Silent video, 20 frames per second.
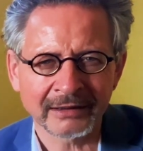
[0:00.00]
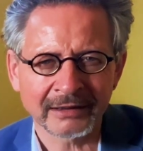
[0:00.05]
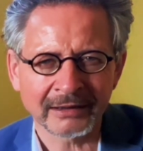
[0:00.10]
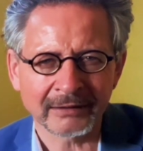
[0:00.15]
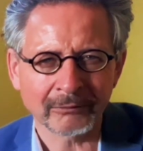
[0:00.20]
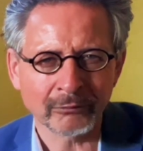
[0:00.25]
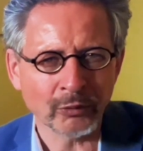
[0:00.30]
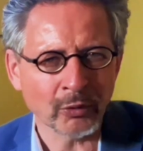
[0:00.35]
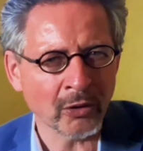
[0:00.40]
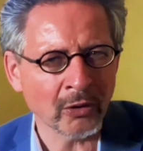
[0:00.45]

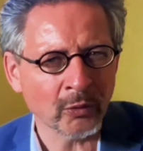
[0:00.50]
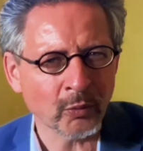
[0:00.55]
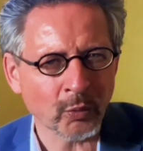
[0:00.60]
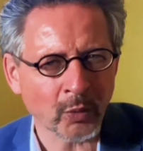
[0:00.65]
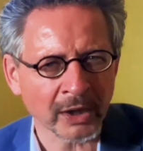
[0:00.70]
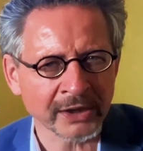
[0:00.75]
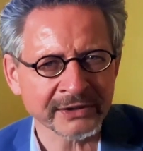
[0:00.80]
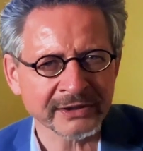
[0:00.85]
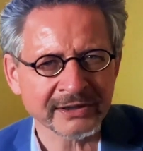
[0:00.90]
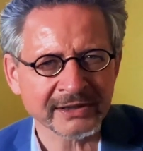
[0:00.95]
Moore
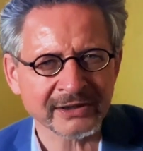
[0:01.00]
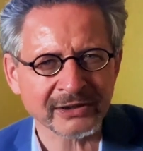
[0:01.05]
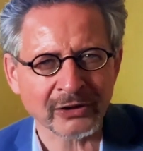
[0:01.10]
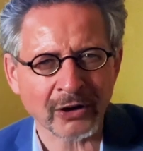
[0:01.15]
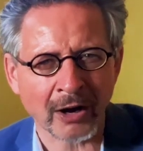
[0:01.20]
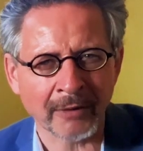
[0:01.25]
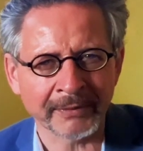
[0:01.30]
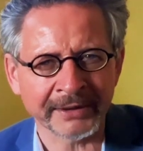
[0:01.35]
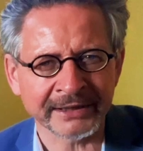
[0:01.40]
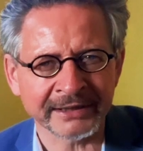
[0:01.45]
once
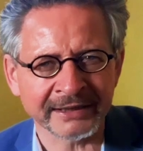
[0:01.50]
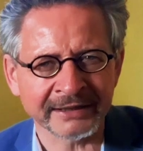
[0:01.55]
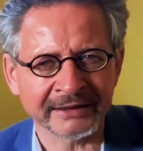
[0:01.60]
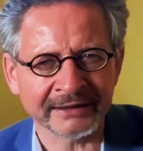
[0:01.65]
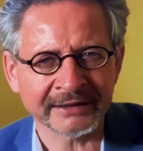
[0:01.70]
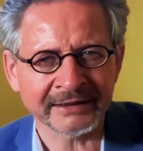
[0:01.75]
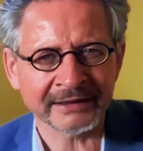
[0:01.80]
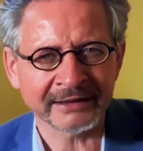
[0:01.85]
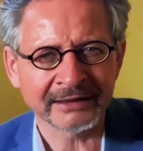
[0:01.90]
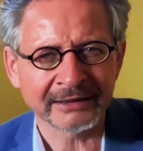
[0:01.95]

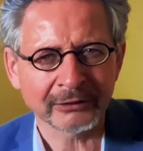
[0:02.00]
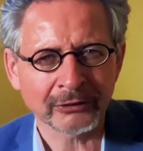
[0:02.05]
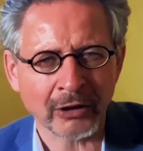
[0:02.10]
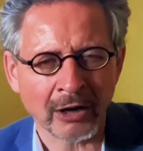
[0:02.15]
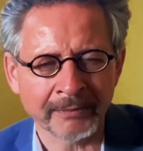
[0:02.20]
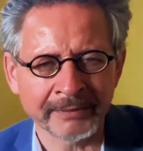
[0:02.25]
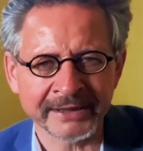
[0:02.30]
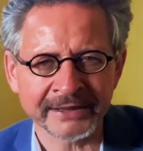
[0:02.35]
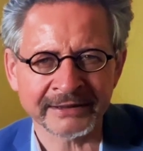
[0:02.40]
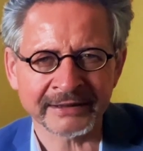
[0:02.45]

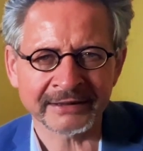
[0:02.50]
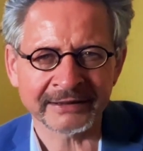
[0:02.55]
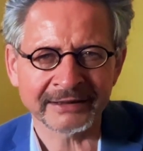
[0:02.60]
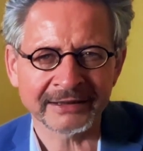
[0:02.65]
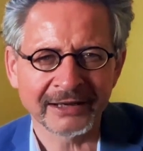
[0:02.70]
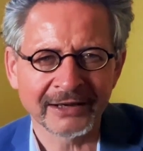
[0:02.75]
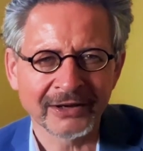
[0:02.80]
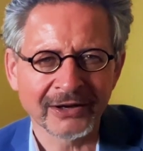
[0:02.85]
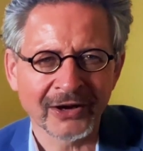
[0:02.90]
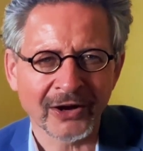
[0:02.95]
commented
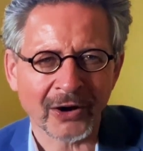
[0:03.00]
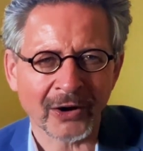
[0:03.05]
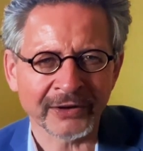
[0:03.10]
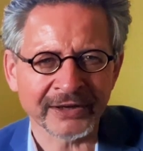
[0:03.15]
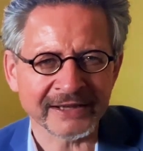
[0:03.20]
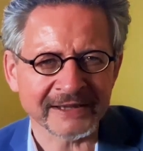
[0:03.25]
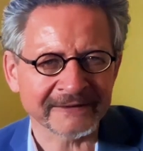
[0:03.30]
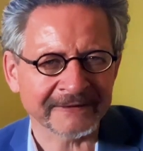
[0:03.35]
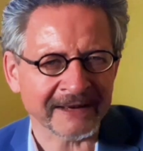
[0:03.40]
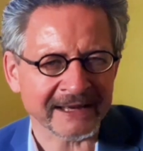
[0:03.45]
on
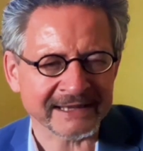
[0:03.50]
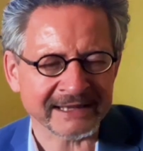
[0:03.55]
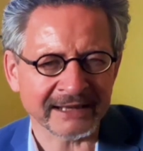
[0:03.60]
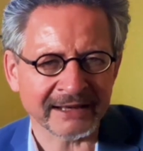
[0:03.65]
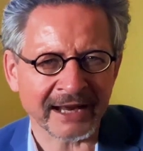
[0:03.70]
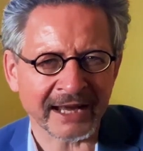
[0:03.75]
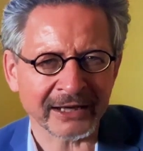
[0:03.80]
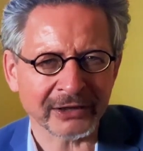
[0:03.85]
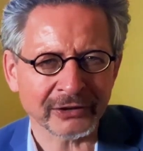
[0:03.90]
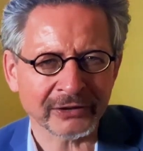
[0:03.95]
his
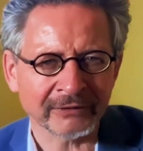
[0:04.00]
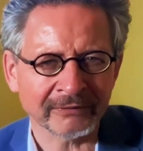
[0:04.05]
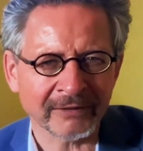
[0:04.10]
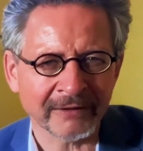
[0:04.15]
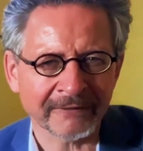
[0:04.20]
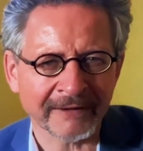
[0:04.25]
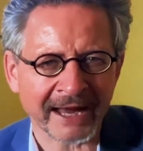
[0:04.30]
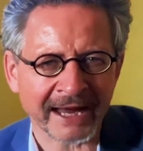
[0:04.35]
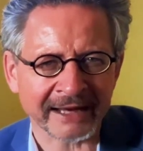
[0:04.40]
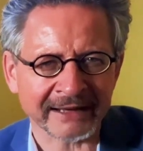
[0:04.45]
fascination
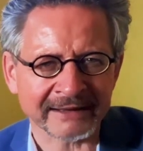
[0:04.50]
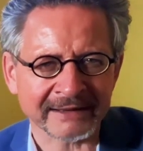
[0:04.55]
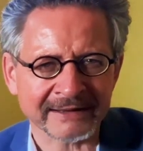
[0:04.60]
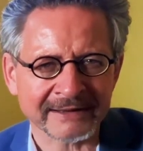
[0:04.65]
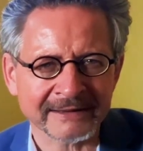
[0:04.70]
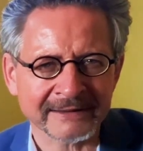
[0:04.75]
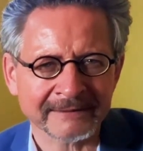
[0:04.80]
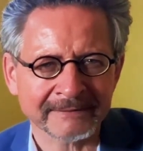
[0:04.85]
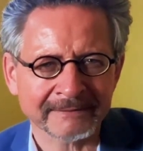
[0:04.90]
with hands.